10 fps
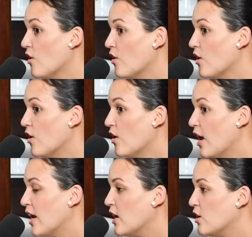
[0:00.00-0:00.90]
Mm.
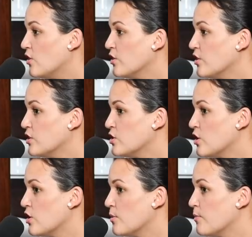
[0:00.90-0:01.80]
And I learned the
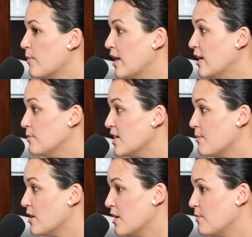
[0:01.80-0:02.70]
term, but them time
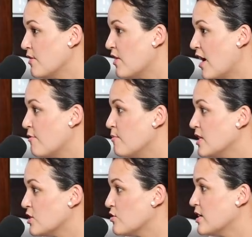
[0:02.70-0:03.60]
that them never have
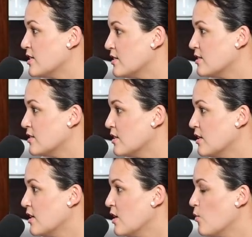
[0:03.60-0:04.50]
mixed race.
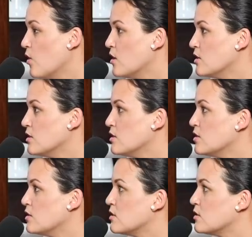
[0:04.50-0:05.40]
It
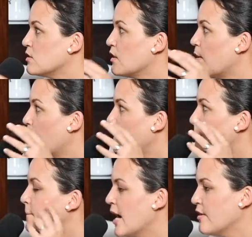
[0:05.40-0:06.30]
was
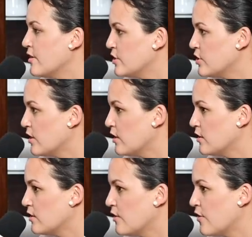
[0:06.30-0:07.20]

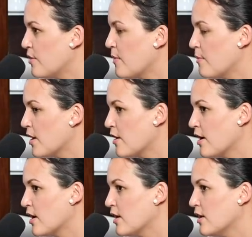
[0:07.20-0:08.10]
biracial, if yeah. I remember
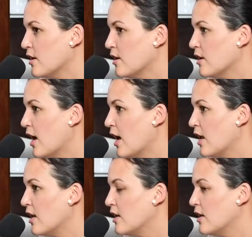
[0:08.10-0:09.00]
correctly. Mm-hmm.
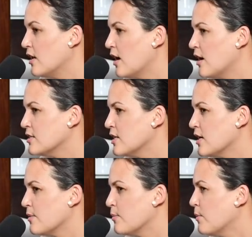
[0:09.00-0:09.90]
And I was
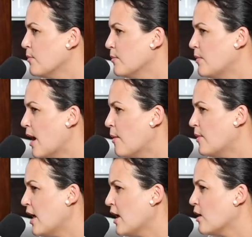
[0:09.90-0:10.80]
like, but I'm
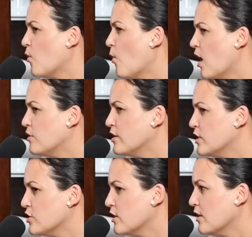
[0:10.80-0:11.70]
like
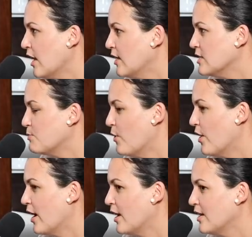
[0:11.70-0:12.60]
quadracial at this
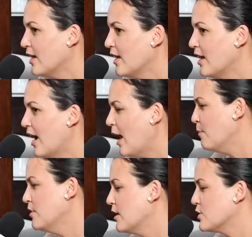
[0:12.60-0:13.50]
point.
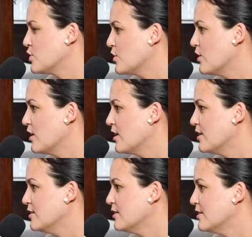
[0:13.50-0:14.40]
I'm not sure.
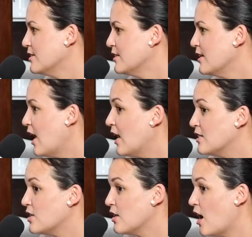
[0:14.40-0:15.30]
Up, and
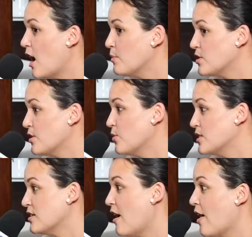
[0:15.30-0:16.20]
so the this? option
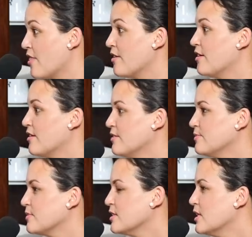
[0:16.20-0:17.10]
was other.
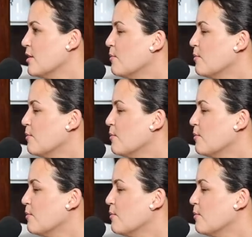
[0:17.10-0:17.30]
Yeah.